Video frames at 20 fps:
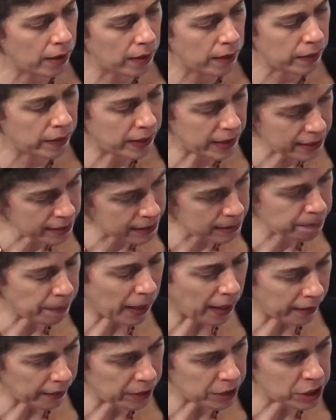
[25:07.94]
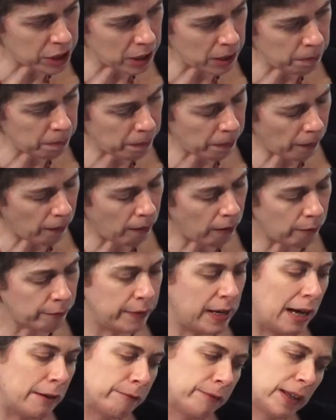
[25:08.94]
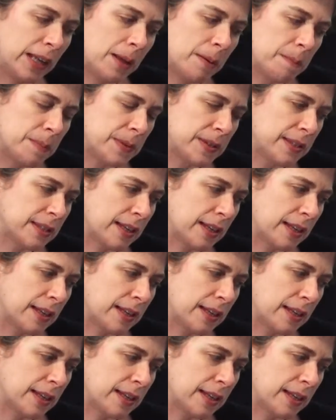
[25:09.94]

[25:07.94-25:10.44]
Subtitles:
This partnership of Nat Phillips